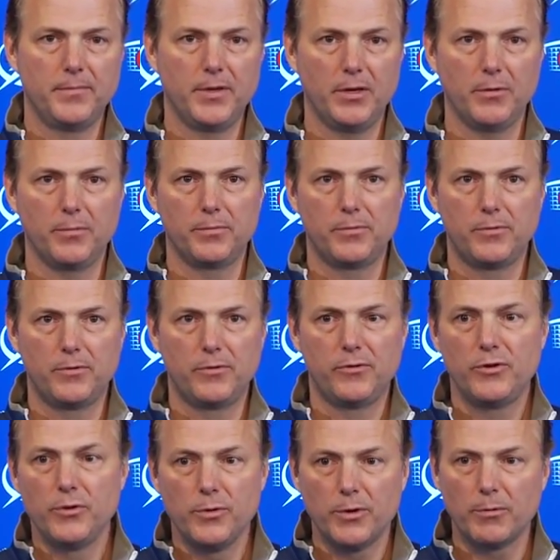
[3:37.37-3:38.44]
you know,
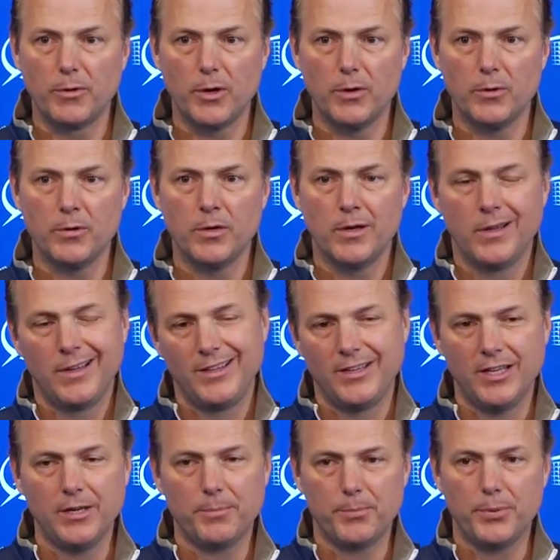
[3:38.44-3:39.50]
2 in a row, you
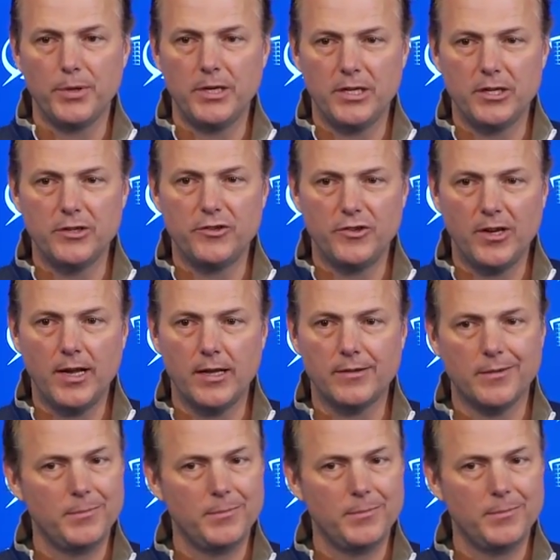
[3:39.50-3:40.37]
got a pretty good chance.